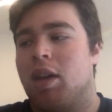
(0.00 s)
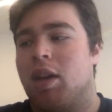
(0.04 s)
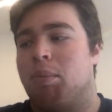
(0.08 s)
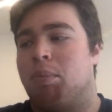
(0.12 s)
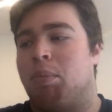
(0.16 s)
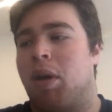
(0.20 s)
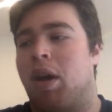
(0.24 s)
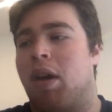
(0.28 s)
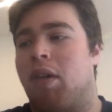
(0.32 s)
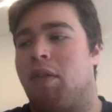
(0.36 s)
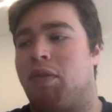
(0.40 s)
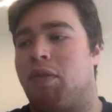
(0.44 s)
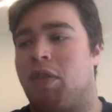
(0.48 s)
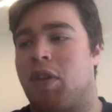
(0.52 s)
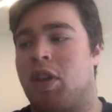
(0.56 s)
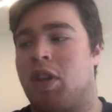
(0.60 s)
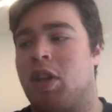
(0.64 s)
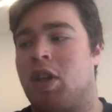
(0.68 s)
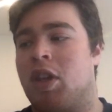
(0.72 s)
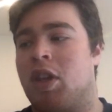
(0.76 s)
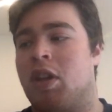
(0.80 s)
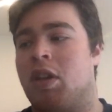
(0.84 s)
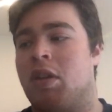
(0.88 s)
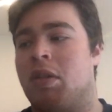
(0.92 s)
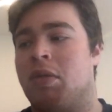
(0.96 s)
But for
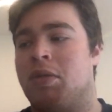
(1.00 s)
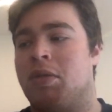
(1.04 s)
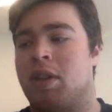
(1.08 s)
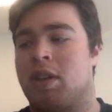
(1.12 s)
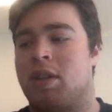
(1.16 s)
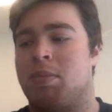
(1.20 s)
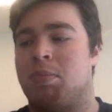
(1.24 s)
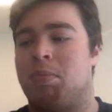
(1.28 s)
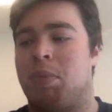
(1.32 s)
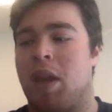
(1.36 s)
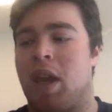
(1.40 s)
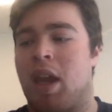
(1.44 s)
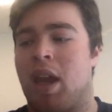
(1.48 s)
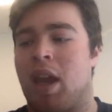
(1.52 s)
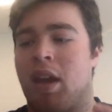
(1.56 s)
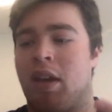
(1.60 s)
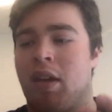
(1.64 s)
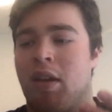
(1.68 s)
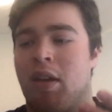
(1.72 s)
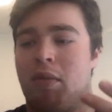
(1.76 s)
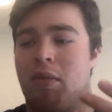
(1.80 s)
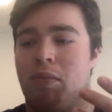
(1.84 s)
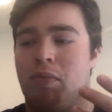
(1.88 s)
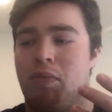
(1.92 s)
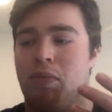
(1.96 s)
you, just being
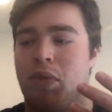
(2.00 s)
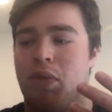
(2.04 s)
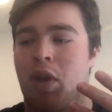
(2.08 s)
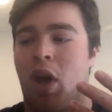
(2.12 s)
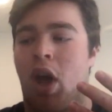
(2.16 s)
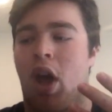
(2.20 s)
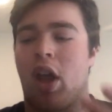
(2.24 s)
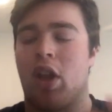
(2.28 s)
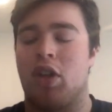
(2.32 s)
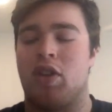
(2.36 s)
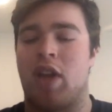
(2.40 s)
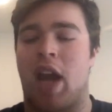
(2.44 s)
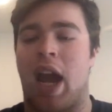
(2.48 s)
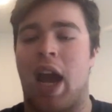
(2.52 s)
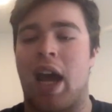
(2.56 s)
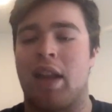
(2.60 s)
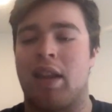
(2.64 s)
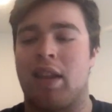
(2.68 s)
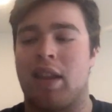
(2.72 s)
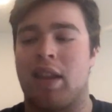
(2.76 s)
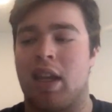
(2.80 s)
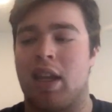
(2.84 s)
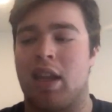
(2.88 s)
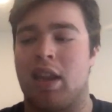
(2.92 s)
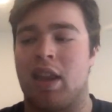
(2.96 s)
a college
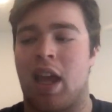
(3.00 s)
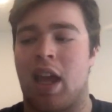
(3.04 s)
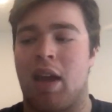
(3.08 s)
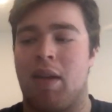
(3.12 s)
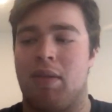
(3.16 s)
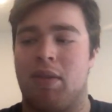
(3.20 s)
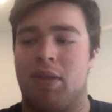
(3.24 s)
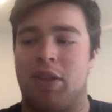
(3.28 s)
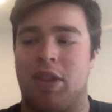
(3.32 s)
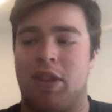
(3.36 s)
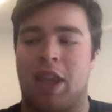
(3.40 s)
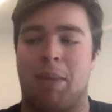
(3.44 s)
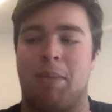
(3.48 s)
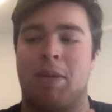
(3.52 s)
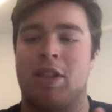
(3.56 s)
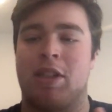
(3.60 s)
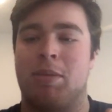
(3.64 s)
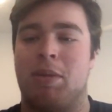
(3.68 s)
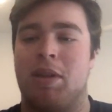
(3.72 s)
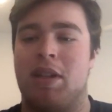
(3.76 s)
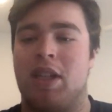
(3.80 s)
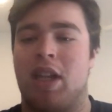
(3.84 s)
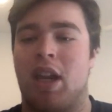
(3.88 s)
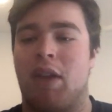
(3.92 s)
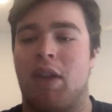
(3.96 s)
athlete, that must have
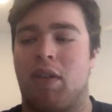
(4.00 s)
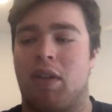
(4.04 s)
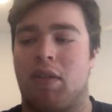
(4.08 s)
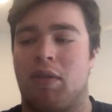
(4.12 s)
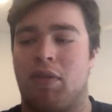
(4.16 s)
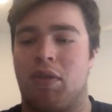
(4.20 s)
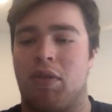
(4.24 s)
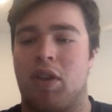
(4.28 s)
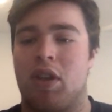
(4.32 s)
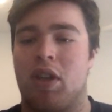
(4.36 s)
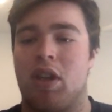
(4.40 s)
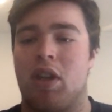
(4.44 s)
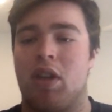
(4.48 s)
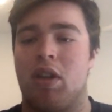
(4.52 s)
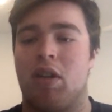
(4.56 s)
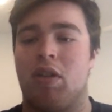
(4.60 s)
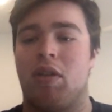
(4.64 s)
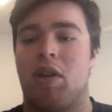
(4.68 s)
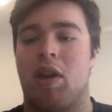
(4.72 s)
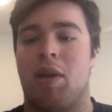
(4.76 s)
been different for you.